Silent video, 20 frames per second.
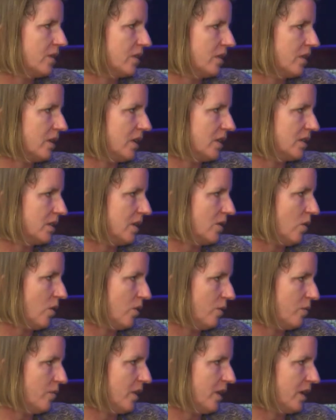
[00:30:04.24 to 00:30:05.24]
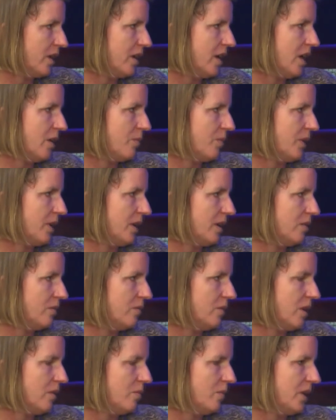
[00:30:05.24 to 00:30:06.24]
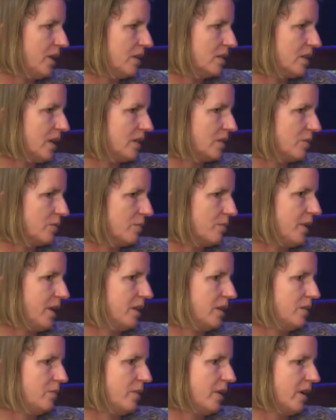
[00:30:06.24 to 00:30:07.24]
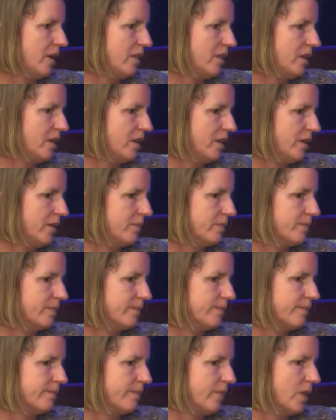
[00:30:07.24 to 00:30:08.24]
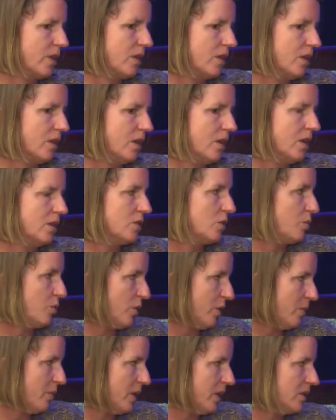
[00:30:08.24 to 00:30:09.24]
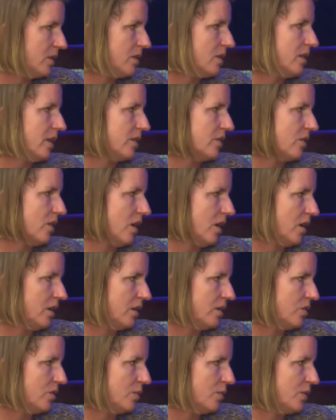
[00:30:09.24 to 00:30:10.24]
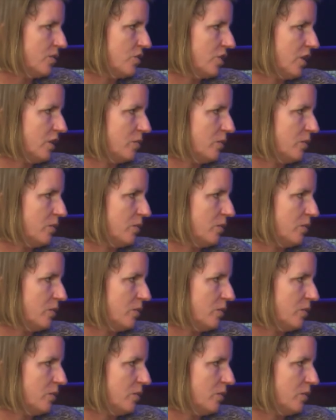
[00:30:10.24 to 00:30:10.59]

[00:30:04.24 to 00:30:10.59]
things at home that can happen and be exacerbated by the deployments, like in terms of child